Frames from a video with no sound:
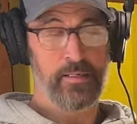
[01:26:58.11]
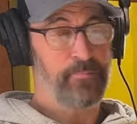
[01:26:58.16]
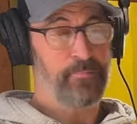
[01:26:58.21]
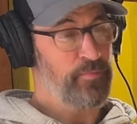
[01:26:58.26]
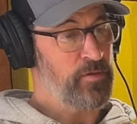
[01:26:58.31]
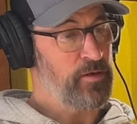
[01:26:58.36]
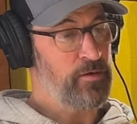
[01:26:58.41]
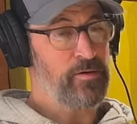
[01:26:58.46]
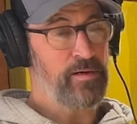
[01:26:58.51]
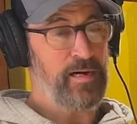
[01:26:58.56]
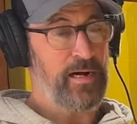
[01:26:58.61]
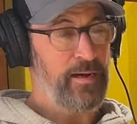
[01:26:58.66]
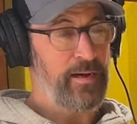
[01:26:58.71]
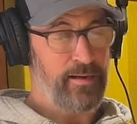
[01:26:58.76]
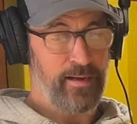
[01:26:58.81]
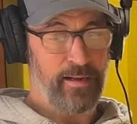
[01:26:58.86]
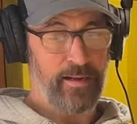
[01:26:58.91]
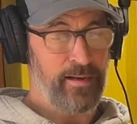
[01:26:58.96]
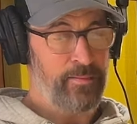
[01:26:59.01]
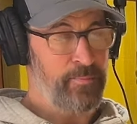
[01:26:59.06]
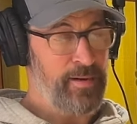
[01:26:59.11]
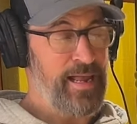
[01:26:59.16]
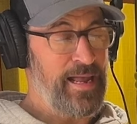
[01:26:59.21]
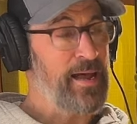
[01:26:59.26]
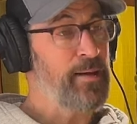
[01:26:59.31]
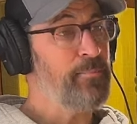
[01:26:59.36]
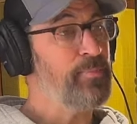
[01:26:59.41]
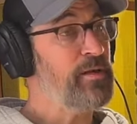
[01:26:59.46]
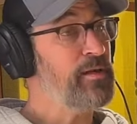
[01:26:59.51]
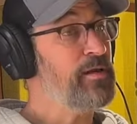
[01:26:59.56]
you know, I, I'm
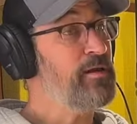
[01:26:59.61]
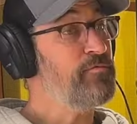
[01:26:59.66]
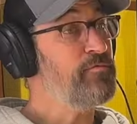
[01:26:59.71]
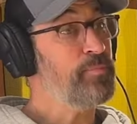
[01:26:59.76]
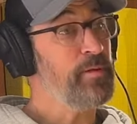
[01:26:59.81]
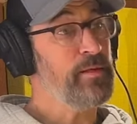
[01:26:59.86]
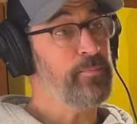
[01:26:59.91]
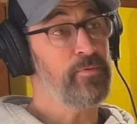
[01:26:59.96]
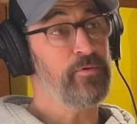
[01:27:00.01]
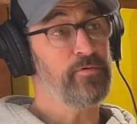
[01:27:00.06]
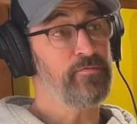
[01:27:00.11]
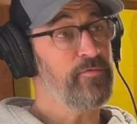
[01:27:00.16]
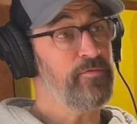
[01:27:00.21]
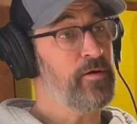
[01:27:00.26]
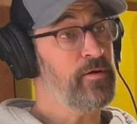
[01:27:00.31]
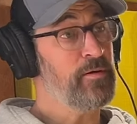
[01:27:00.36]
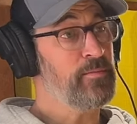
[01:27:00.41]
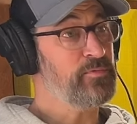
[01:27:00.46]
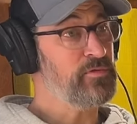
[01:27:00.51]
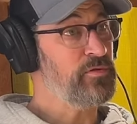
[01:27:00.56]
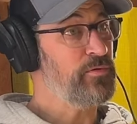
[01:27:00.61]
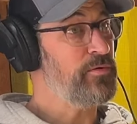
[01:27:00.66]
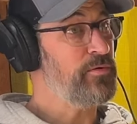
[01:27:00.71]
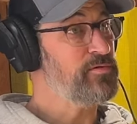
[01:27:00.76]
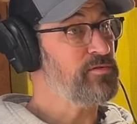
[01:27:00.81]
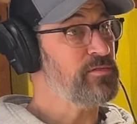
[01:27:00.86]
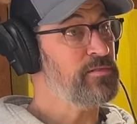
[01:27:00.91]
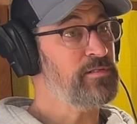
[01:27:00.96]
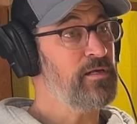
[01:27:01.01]
happy to give people farm tours and